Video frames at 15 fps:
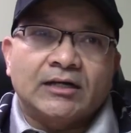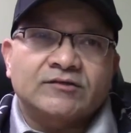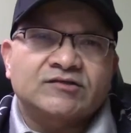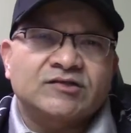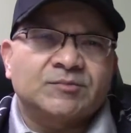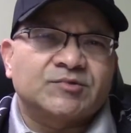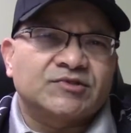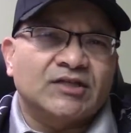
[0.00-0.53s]

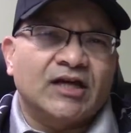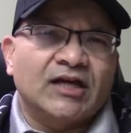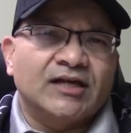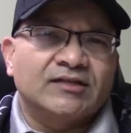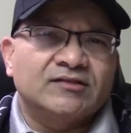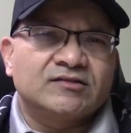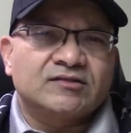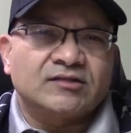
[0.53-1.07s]

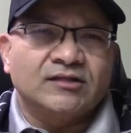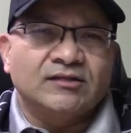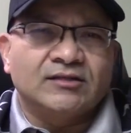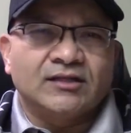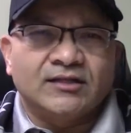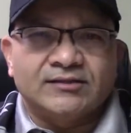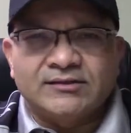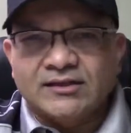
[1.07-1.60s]
Subsides in
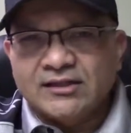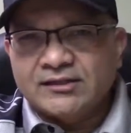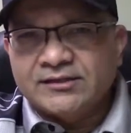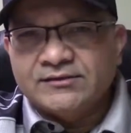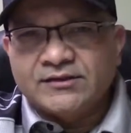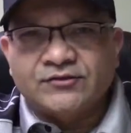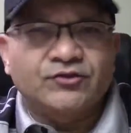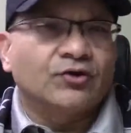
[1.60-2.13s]

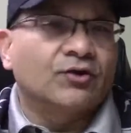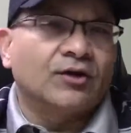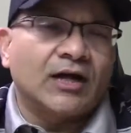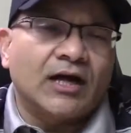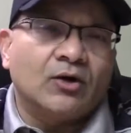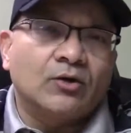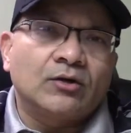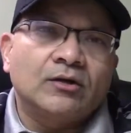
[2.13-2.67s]
the third
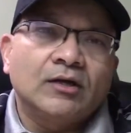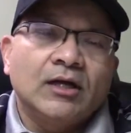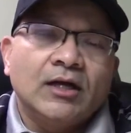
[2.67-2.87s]
hour,